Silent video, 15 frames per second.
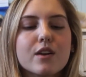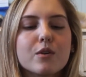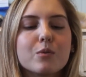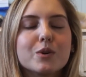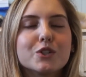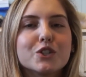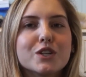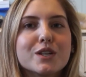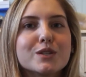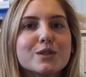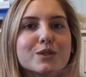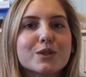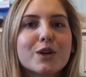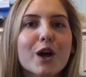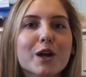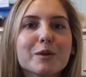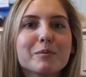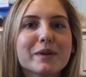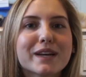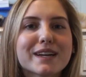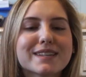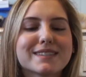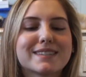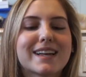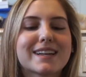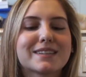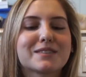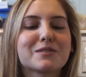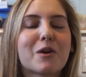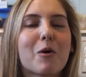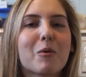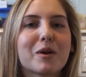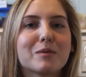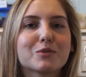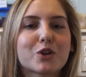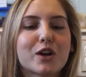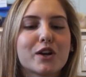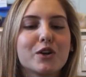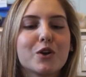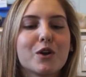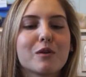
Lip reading: which is good because that's not what I'm trying to do.